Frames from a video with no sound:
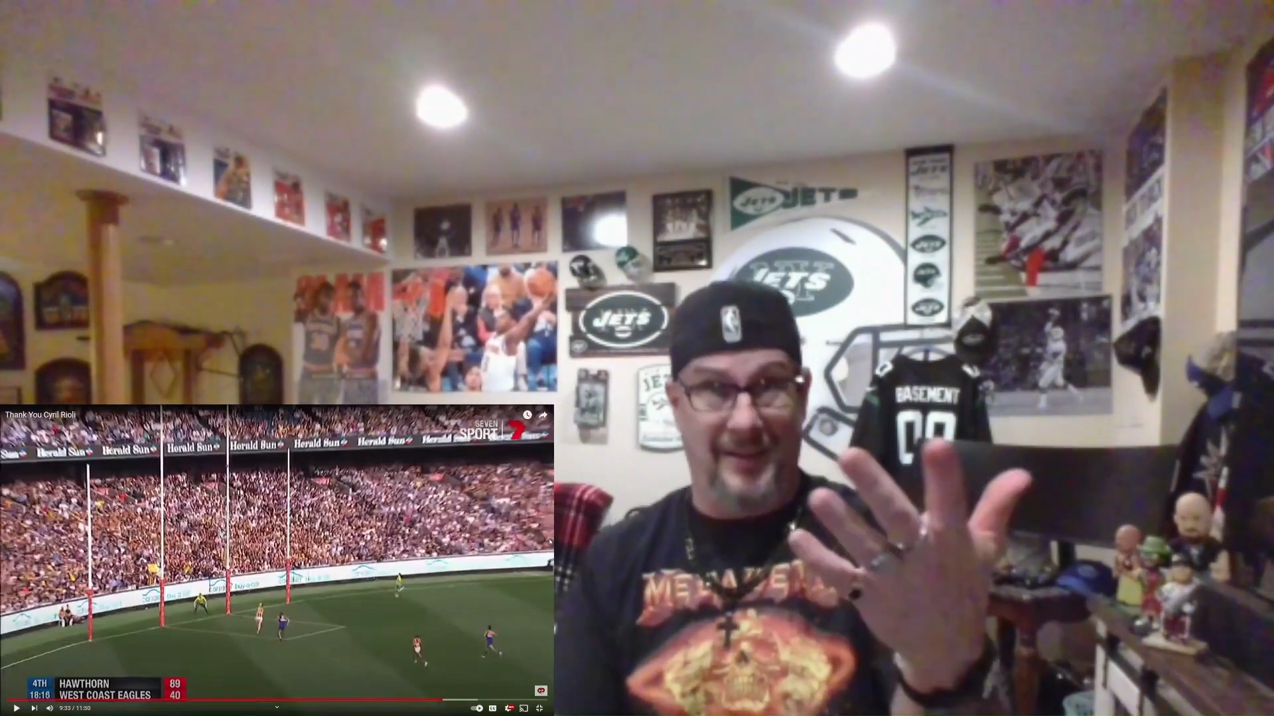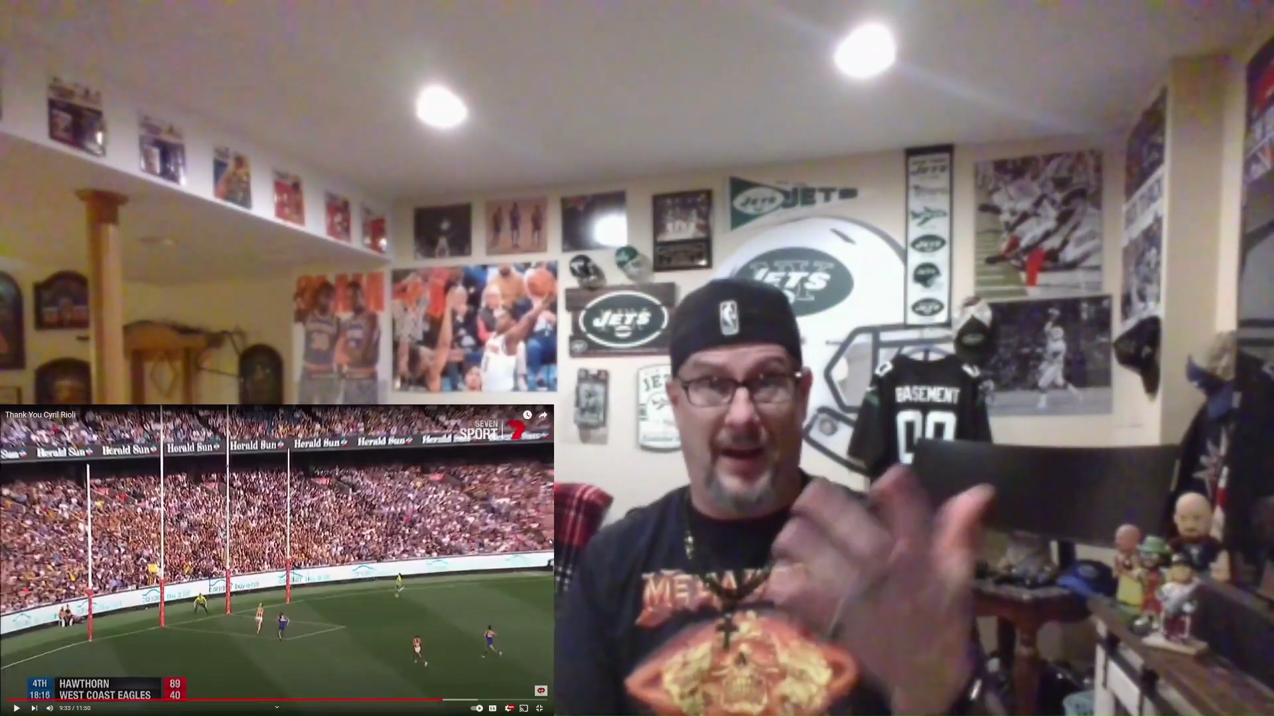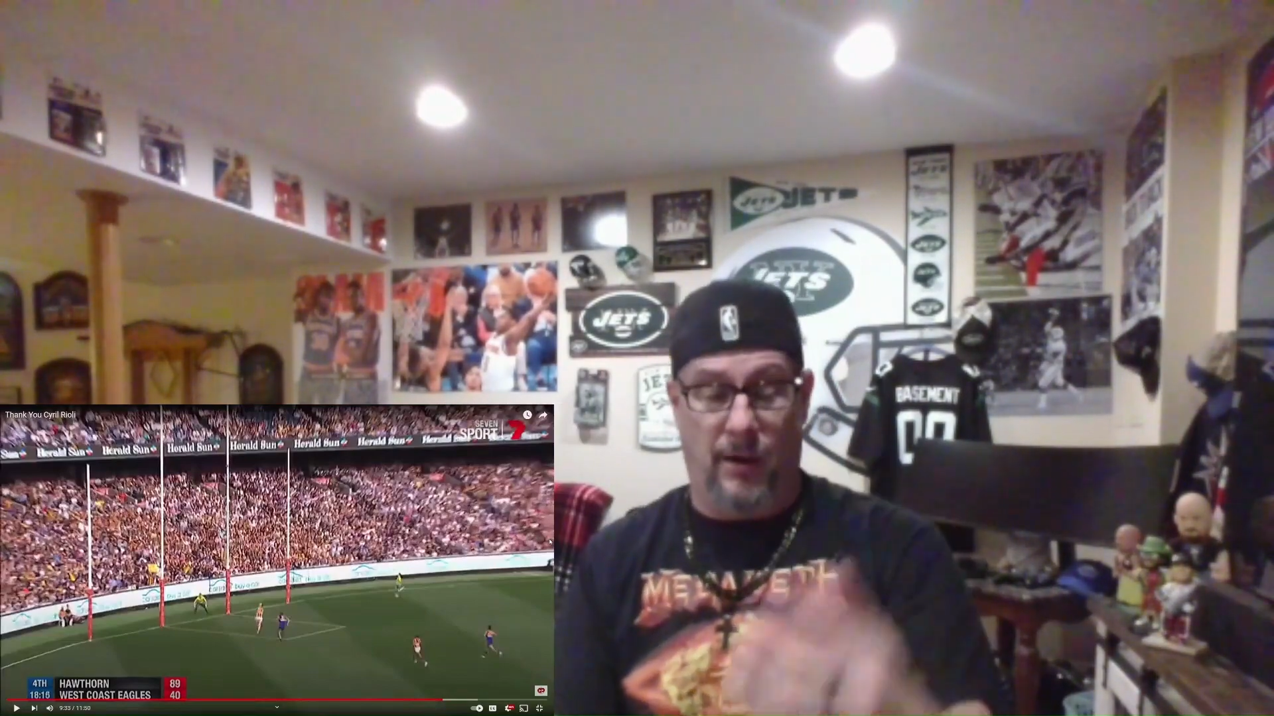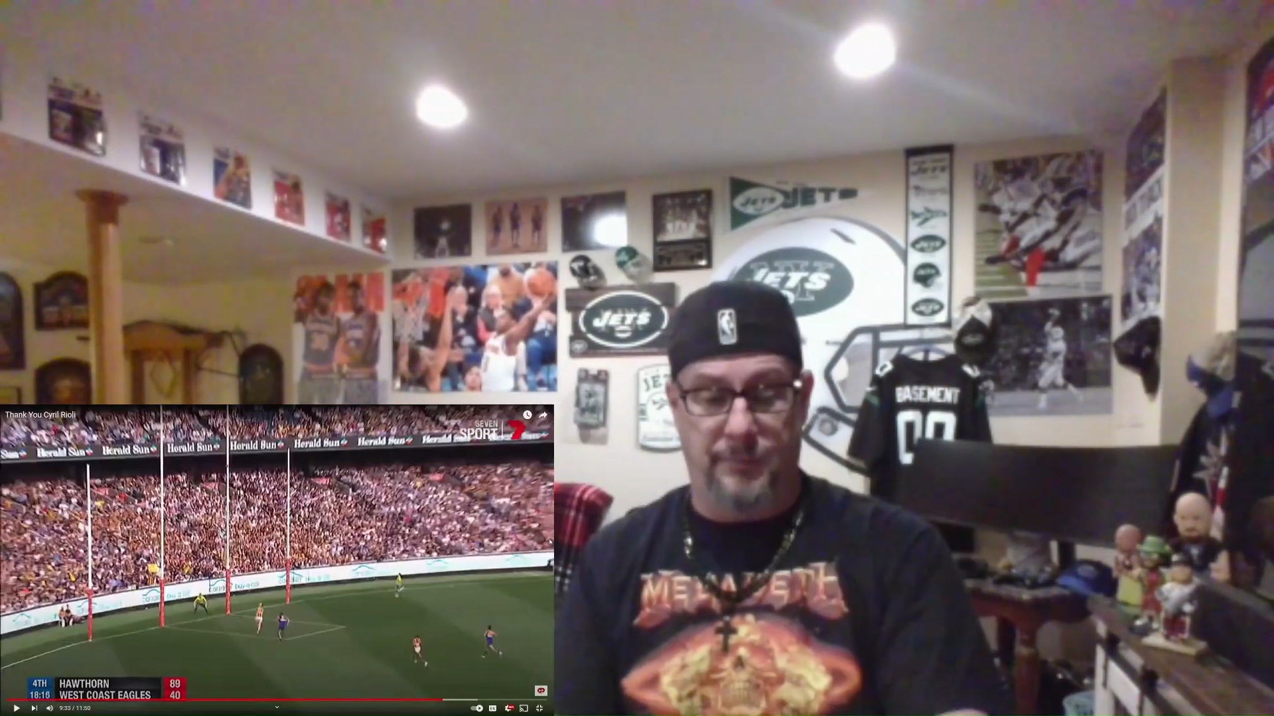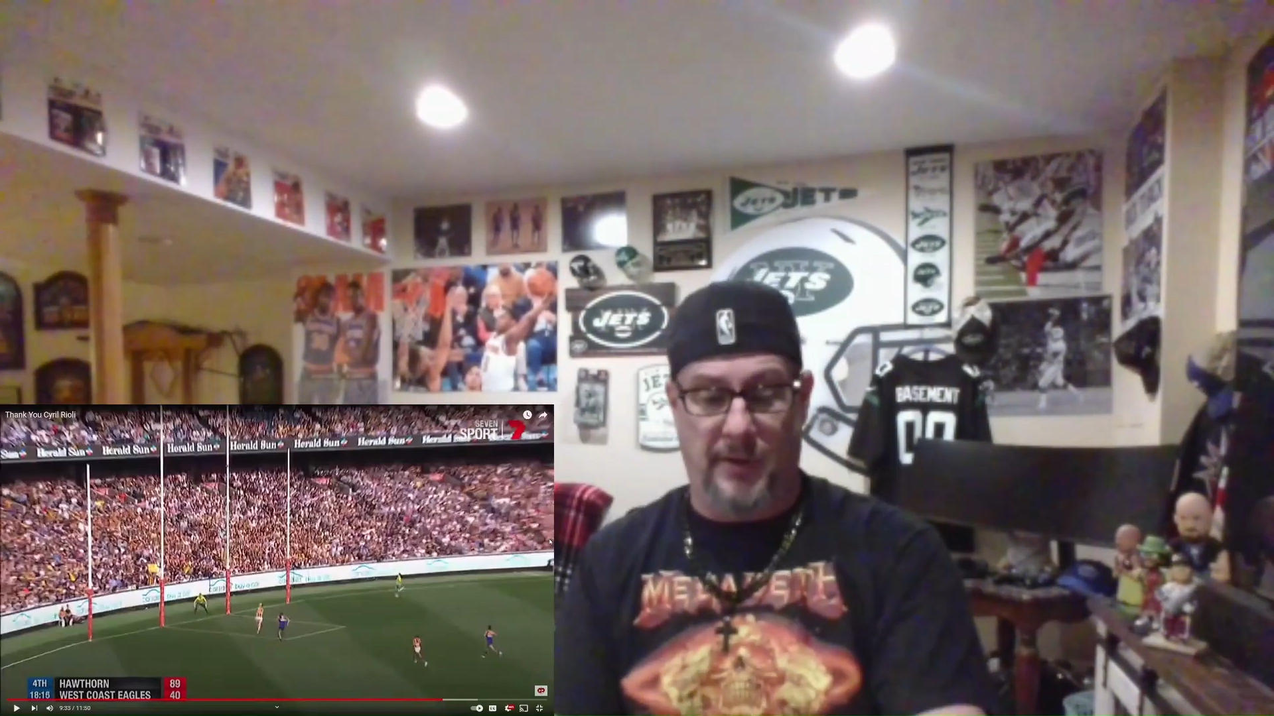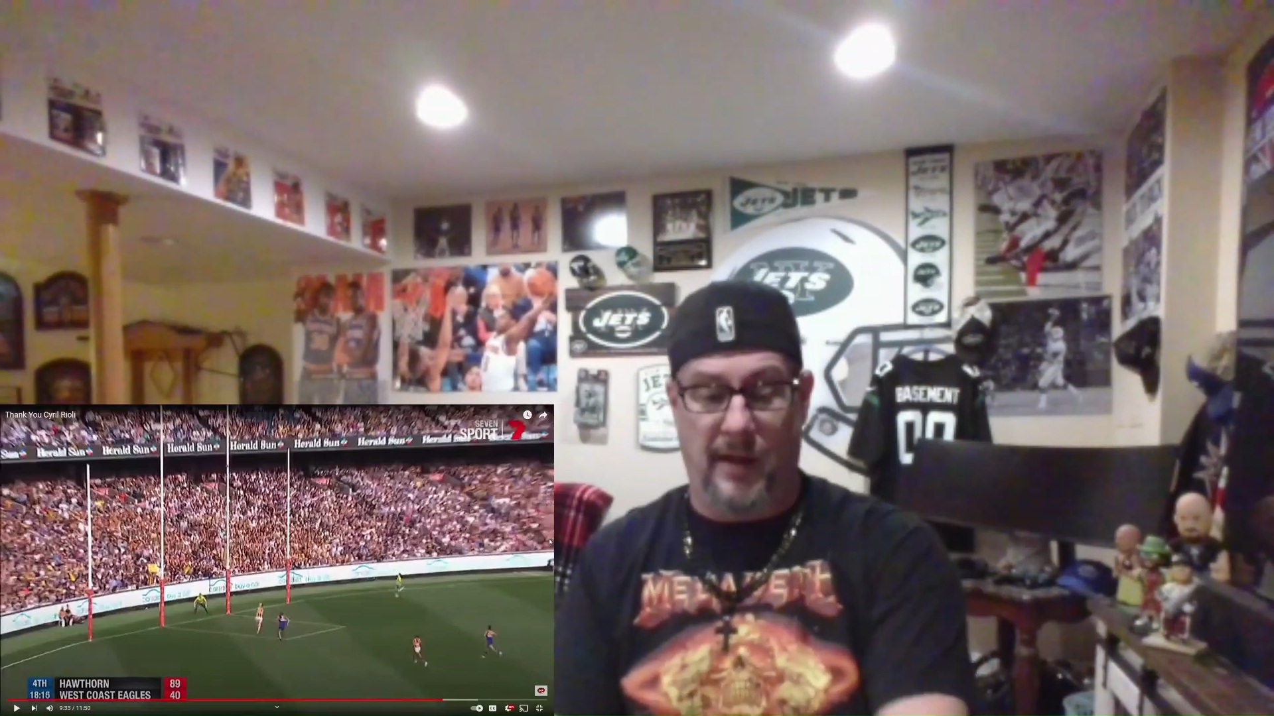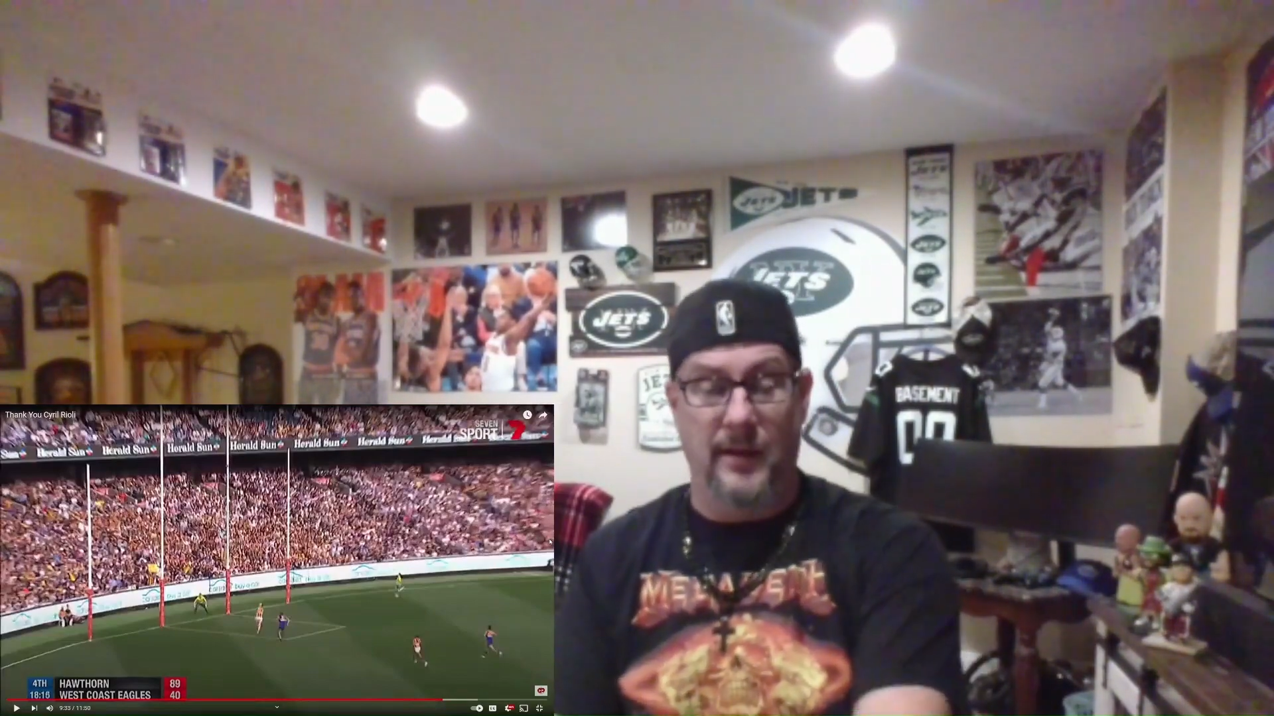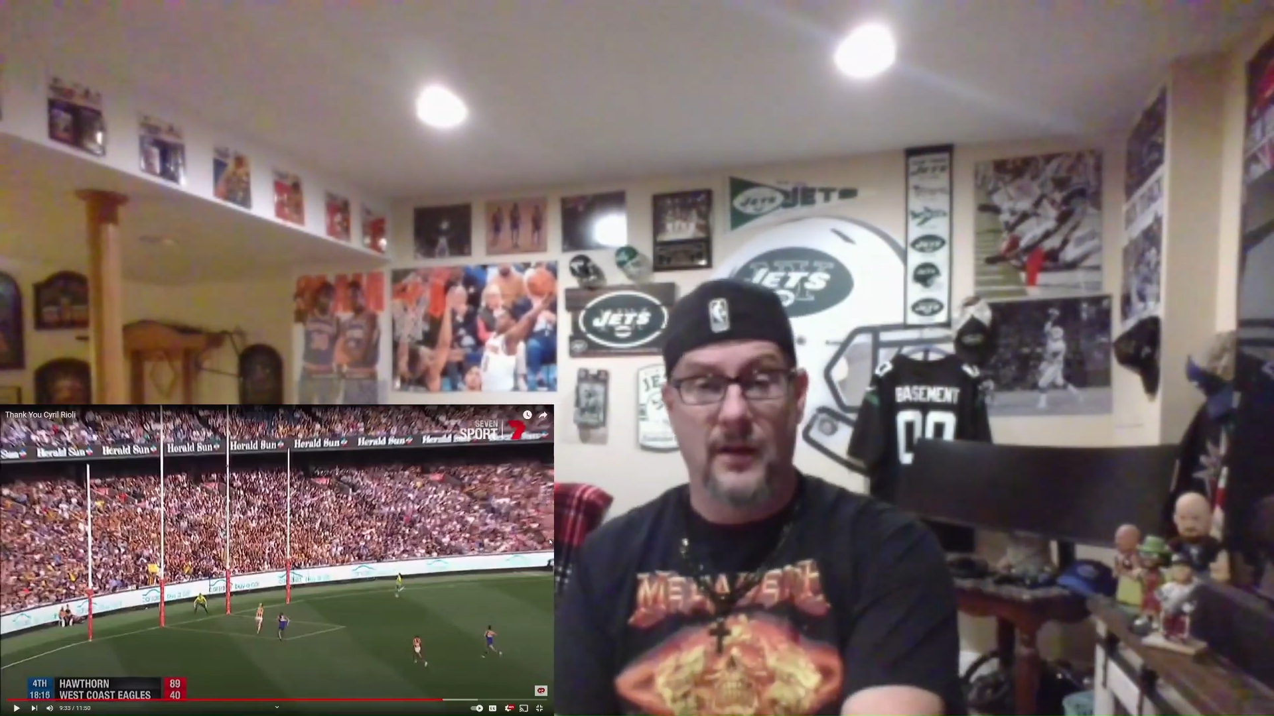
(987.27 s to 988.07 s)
clarify